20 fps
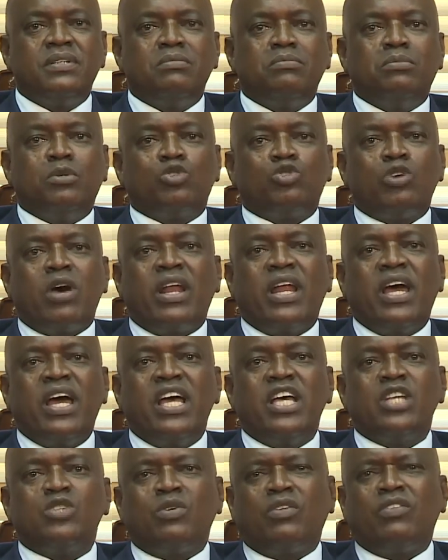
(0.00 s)

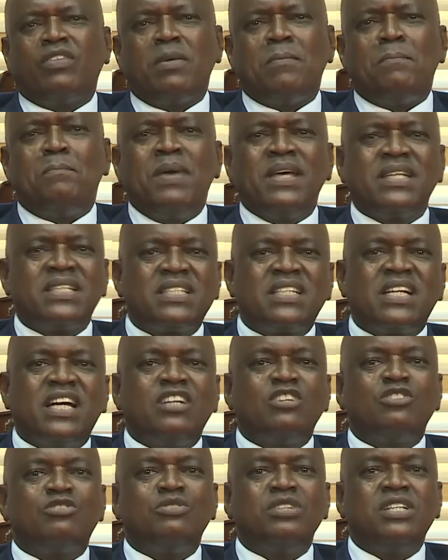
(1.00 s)
Botswana is one of the best
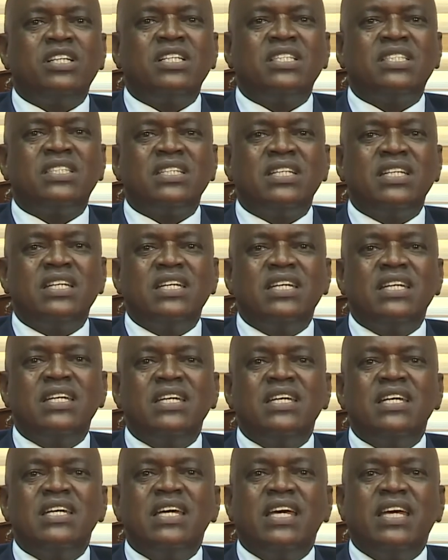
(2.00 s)
countries
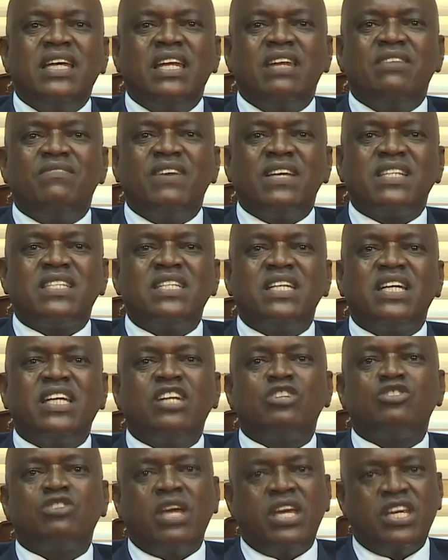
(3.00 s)
in investing in
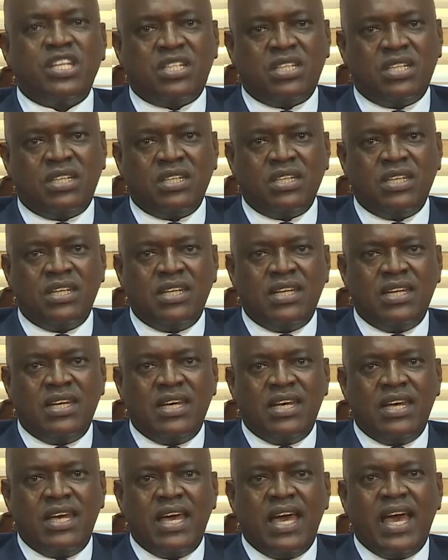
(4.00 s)
education
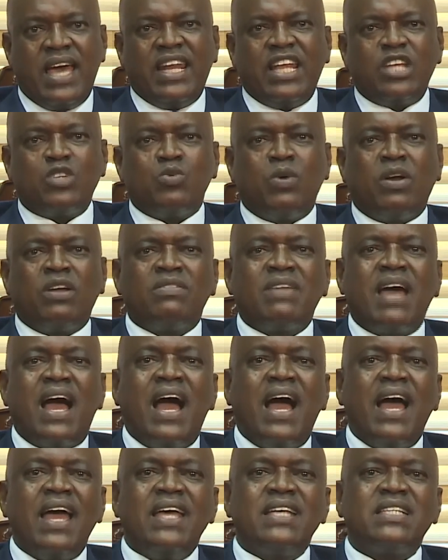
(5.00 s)
and has one of the
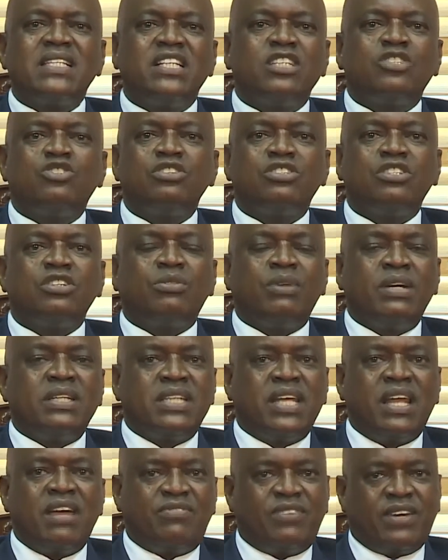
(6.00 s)
highest literacy rates
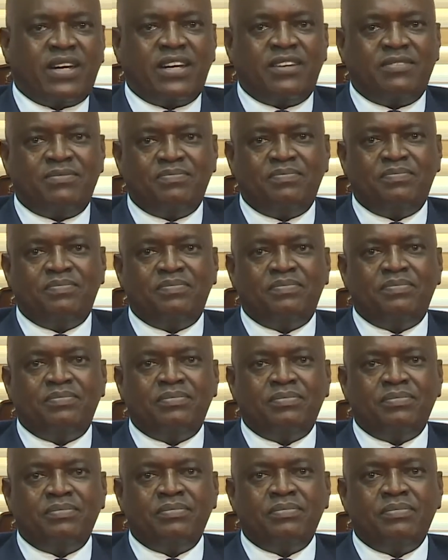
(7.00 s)
in Africa.
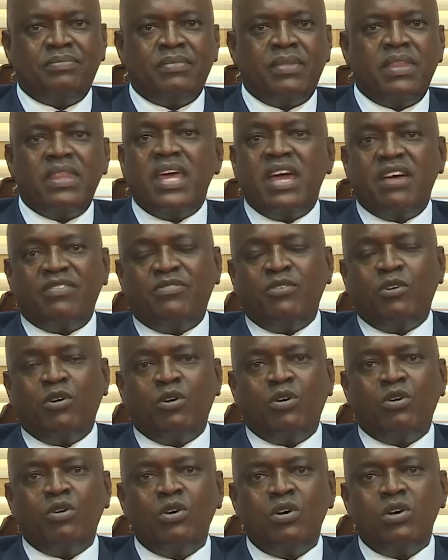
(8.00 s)

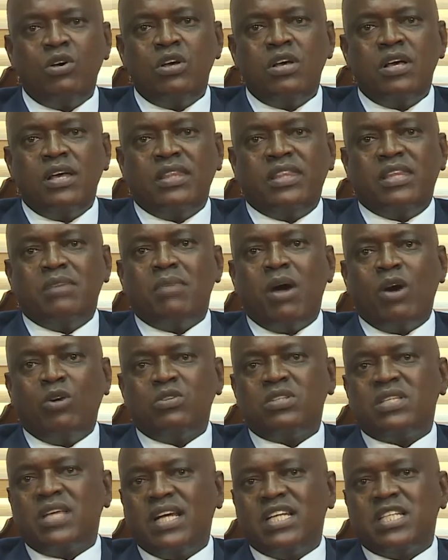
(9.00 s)
Therefore, the Maun
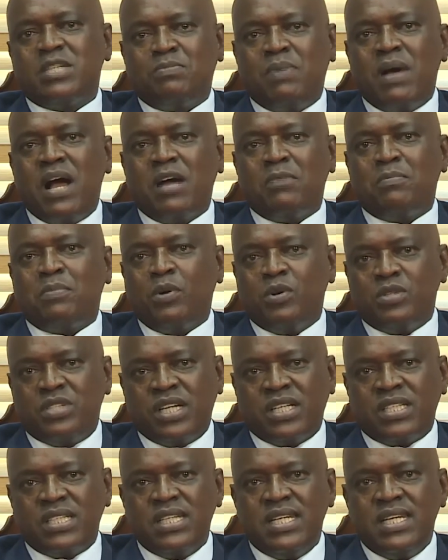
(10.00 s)
Science Park
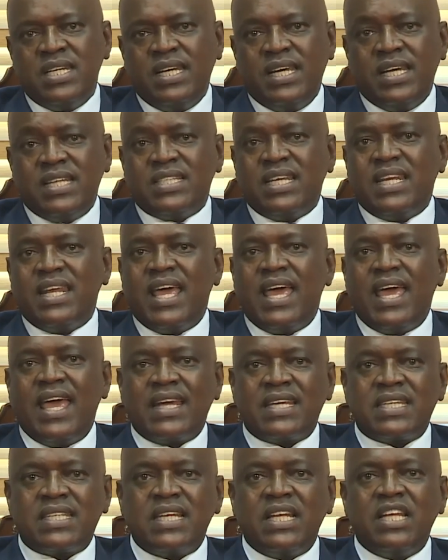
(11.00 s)
project is an
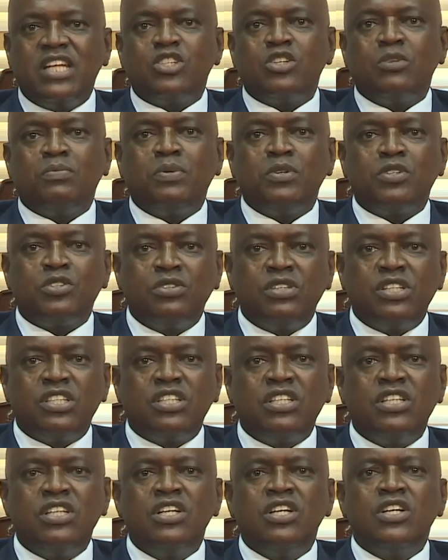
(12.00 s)
excellent
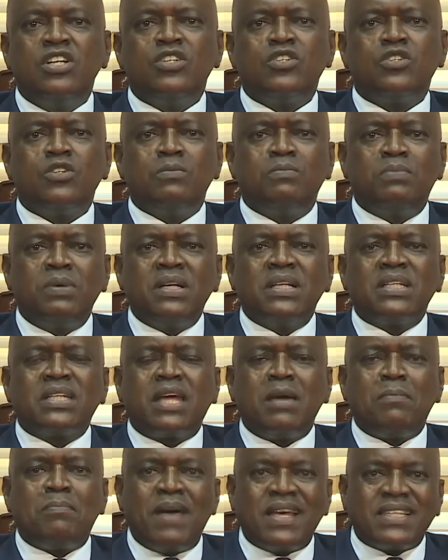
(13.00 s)
opportunity to build
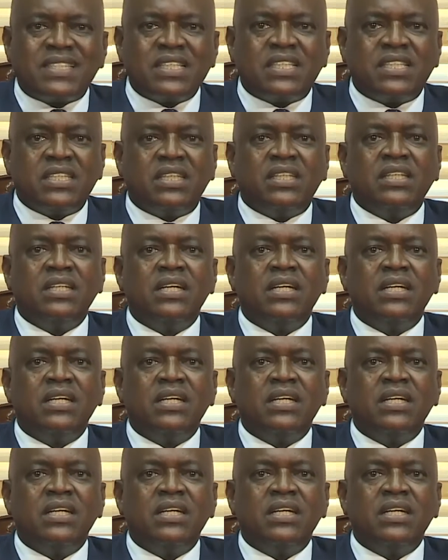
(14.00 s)
capacity,